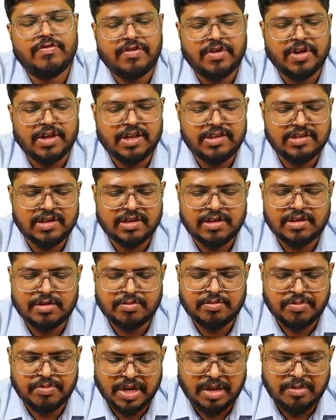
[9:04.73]
first
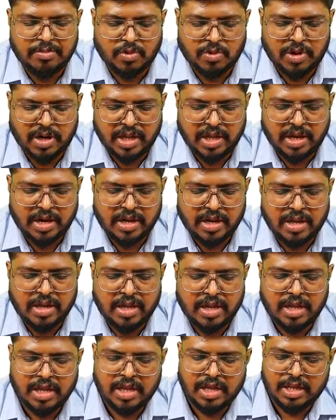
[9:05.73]
premolar.
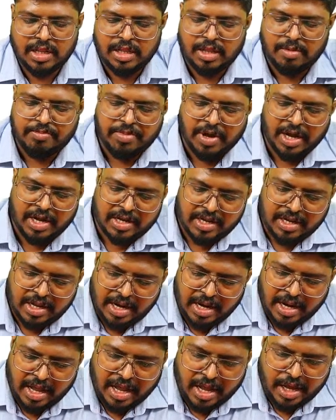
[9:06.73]
The
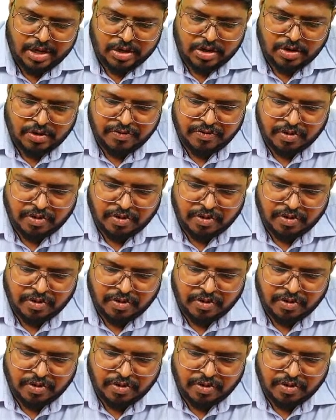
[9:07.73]
buccal height of